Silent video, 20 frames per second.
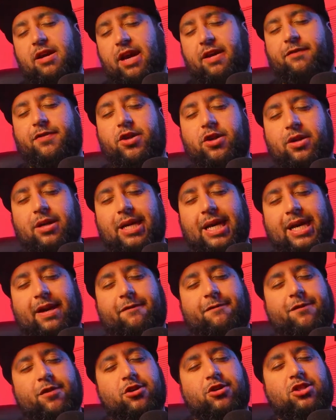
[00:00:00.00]
if you're like
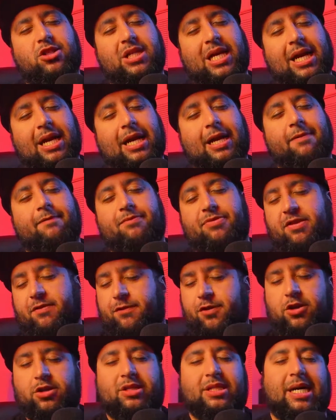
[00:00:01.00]
a first
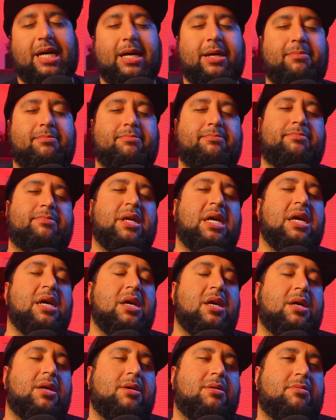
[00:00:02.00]
time
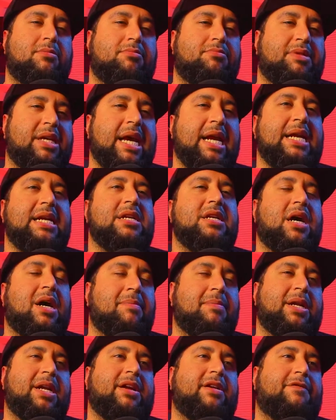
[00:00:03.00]
getting
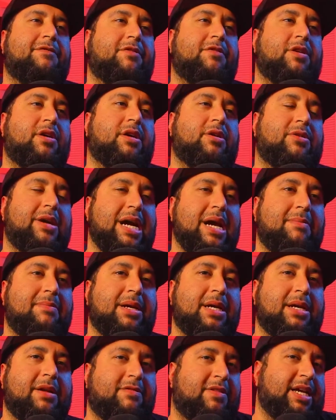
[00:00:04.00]
nominated for a
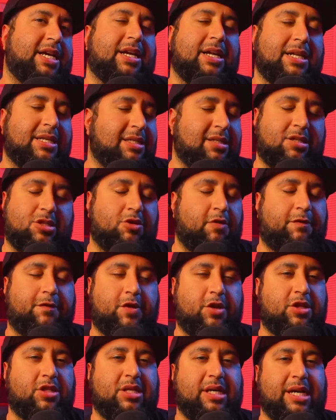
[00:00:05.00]
Grammy, if like this is your
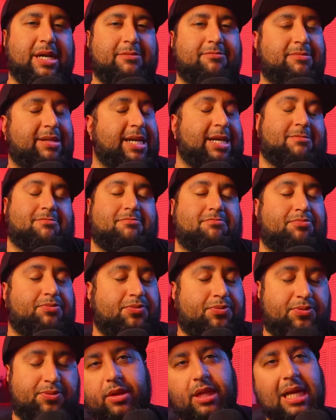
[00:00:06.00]
first time, like
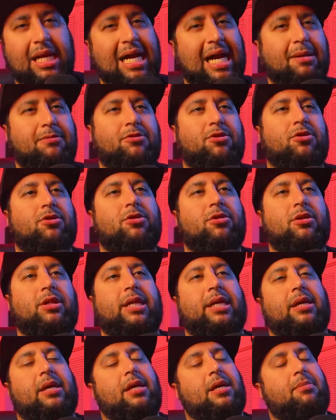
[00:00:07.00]

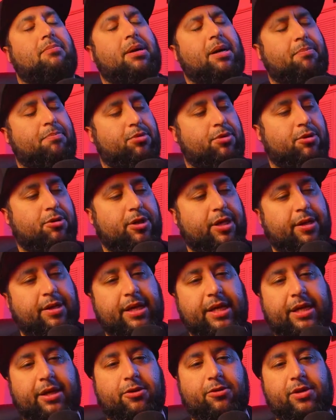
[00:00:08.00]
absolutely. My boy
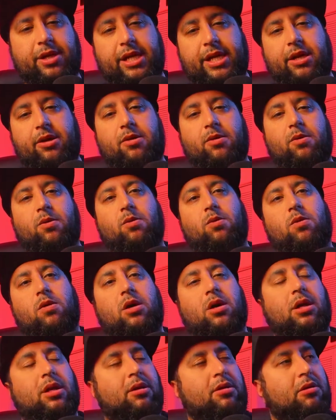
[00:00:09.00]
Nitty Gritty
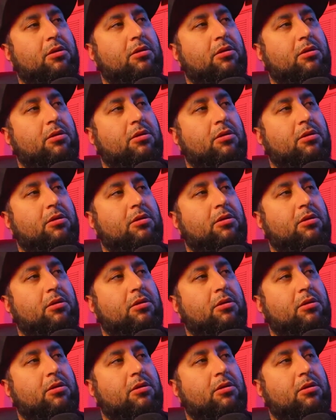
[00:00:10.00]
won.